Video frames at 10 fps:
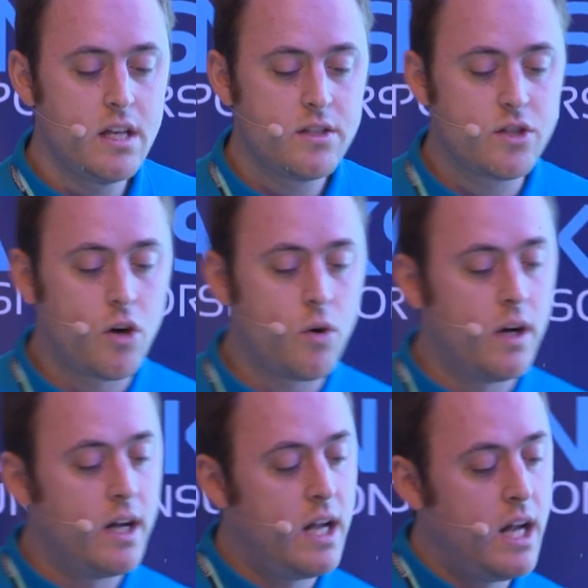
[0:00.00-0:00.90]
So
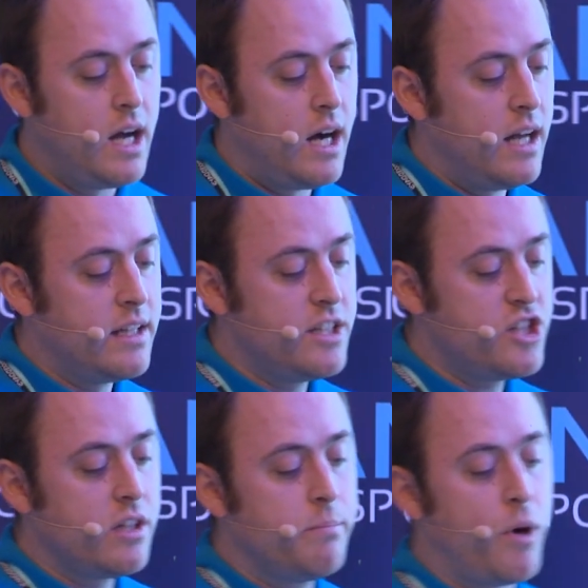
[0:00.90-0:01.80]
an
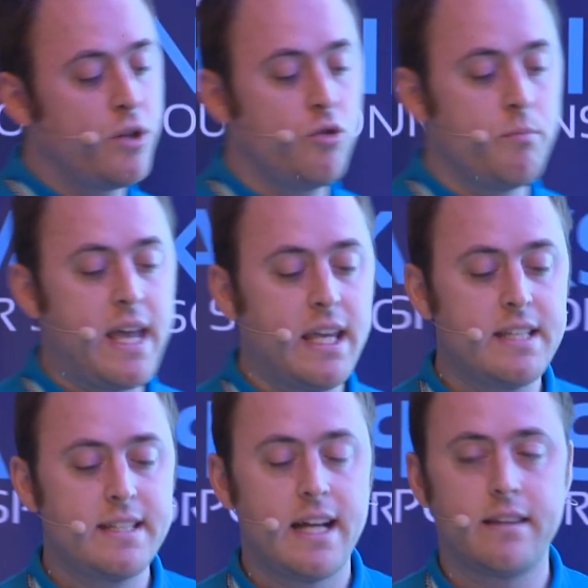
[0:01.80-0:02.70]
additional point to make
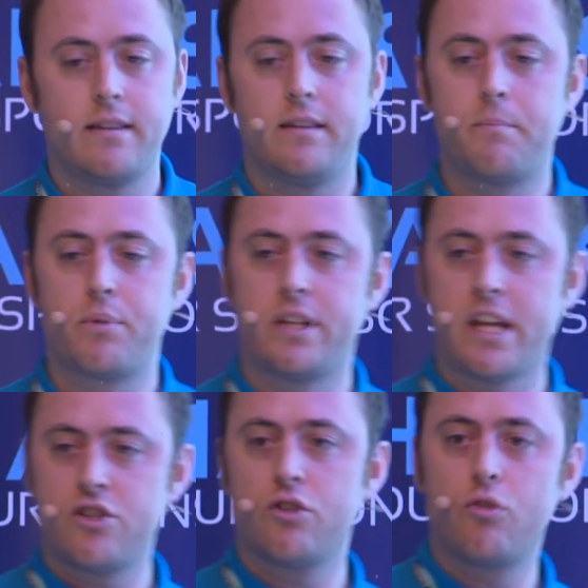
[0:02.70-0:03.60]
is that the
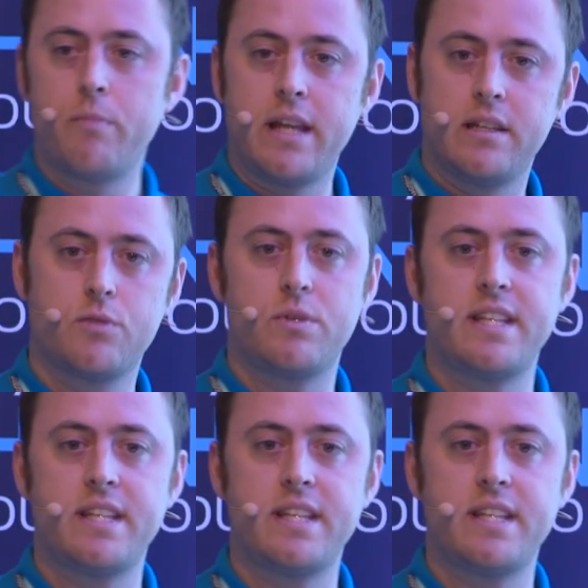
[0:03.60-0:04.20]
protection domain, as we